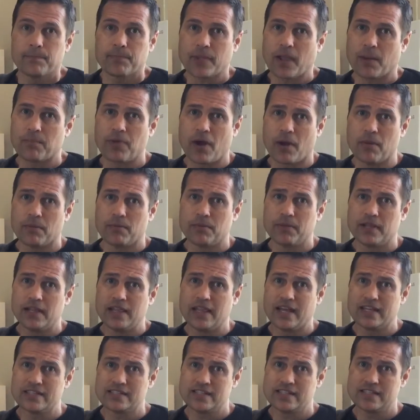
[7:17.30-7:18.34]
probably
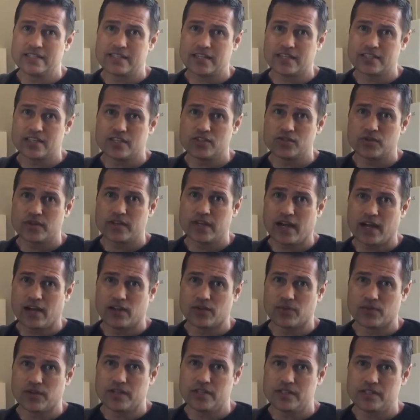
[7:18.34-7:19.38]
less than 600
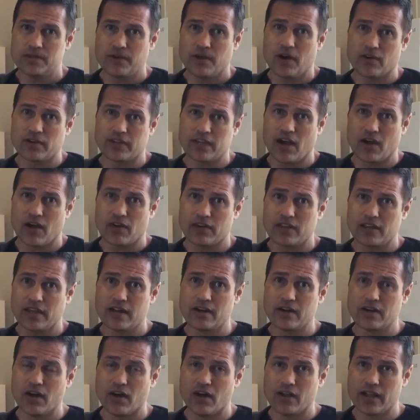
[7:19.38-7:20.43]
calories. I'll calculate it
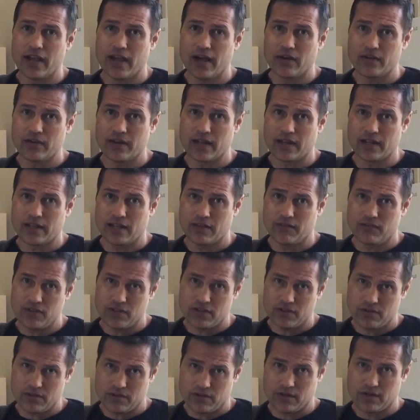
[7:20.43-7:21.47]
all out and give
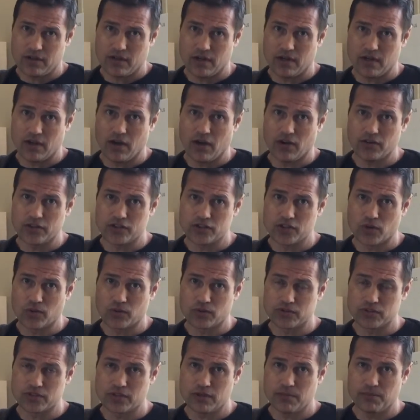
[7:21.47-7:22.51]
you all the
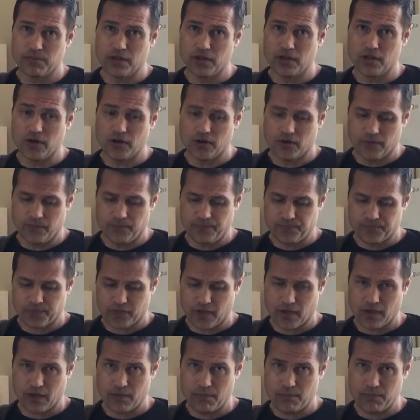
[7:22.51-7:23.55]
totals below.
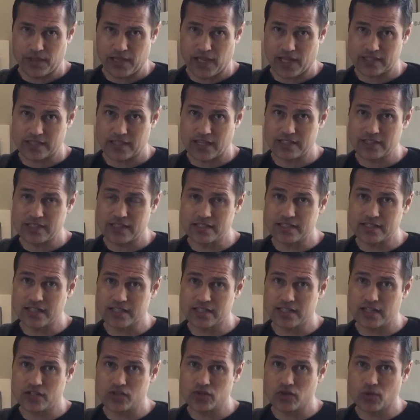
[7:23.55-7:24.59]
But that's less than
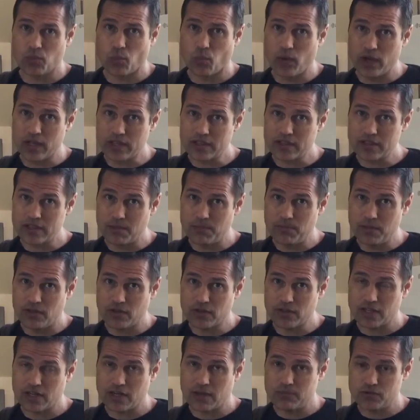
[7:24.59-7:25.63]
600 with the milk
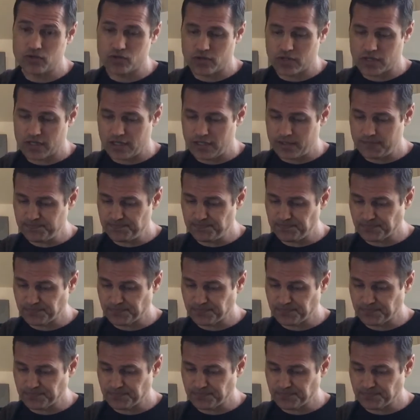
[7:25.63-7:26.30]
that I'm drinking,